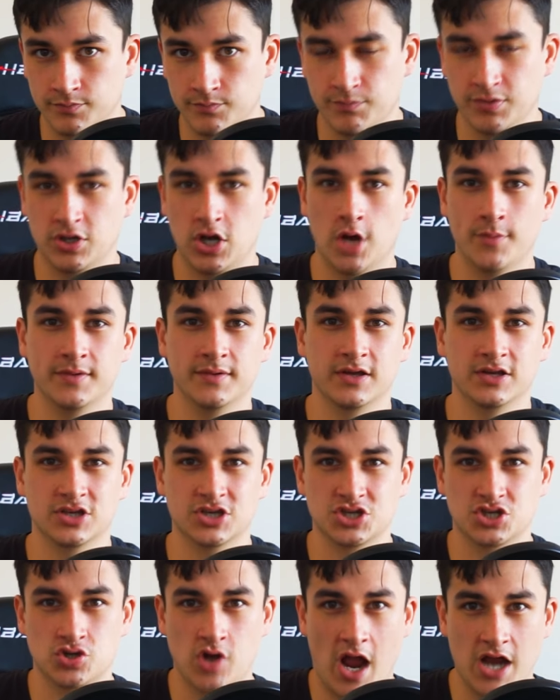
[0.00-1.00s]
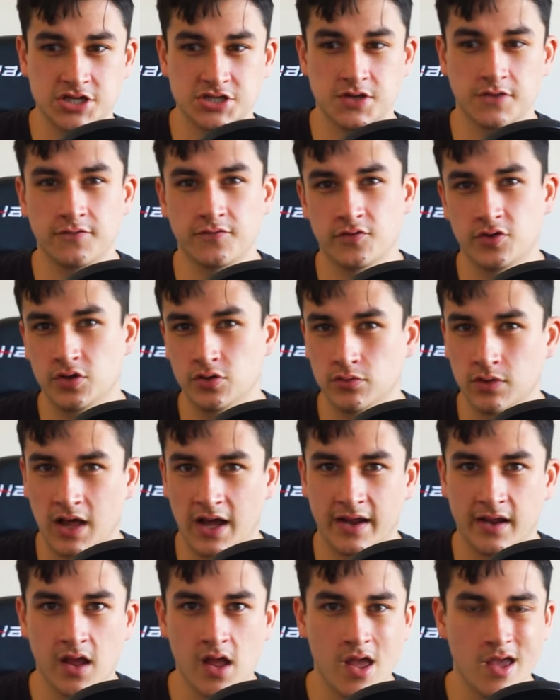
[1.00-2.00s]
becoming distractions for you,
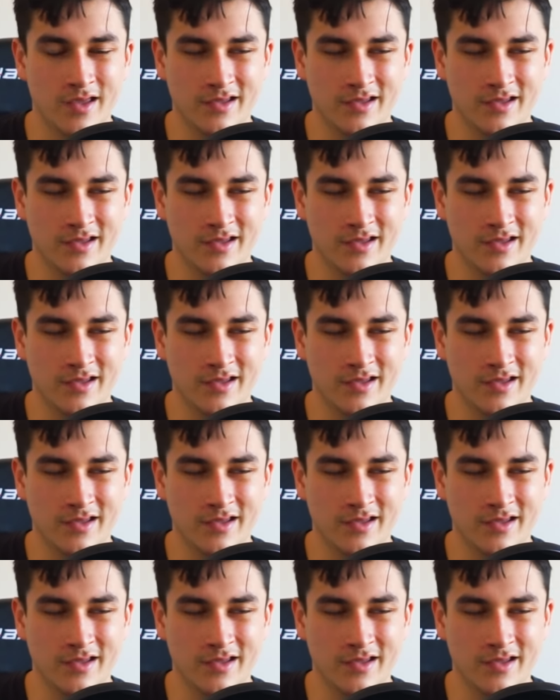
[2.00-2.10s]
like